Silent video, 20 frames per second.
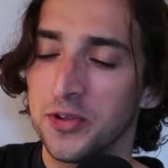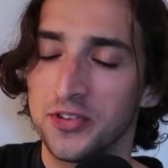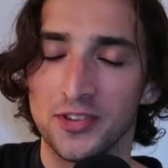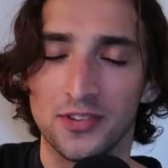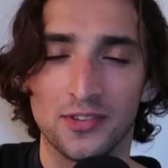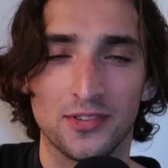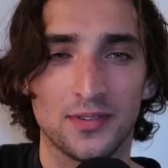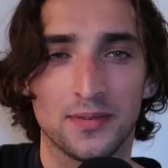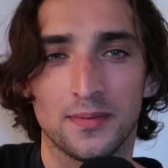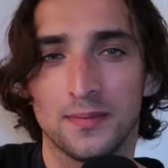
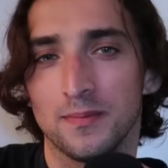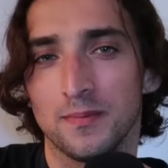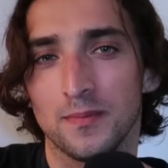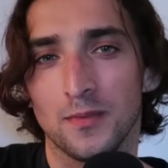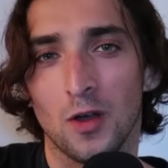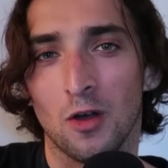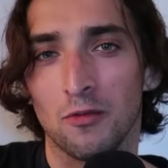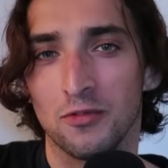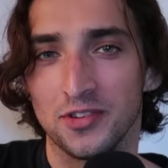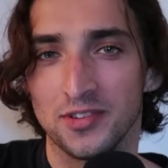which is
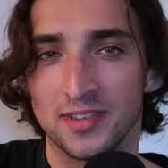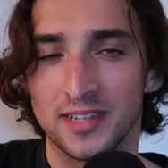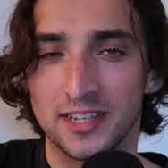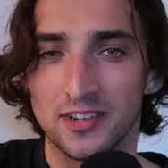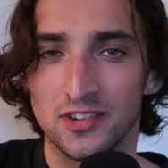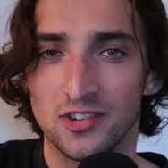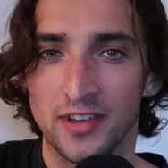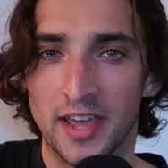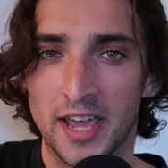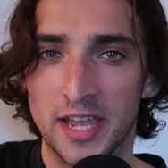
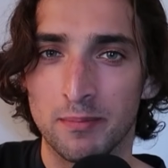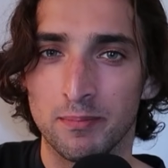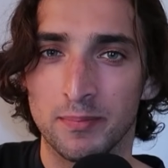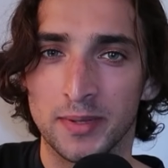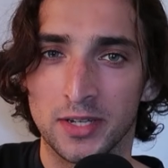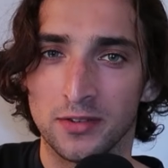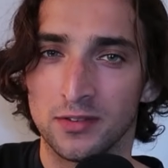obviously a shame,